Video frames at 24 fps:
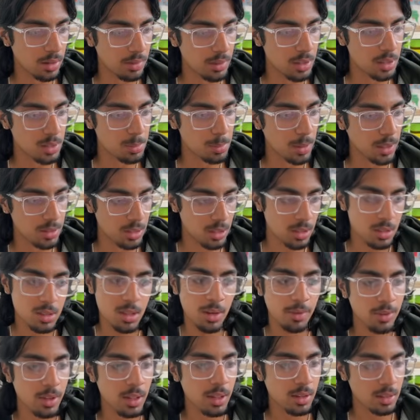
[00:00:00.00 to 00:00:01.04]
this bounty, because I
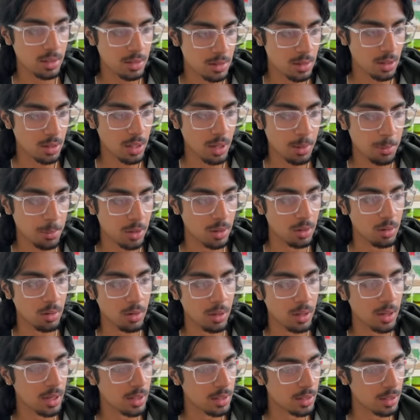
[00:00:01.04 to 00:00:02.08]
feel like there's a lot more going
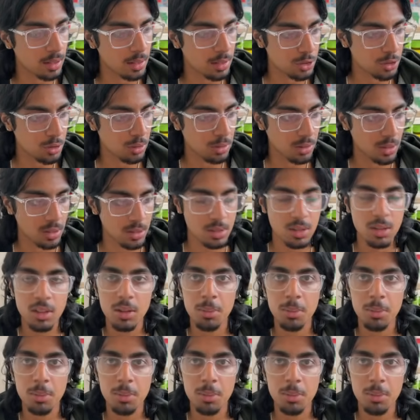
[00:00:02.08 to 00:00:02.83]
on than they're showing us in the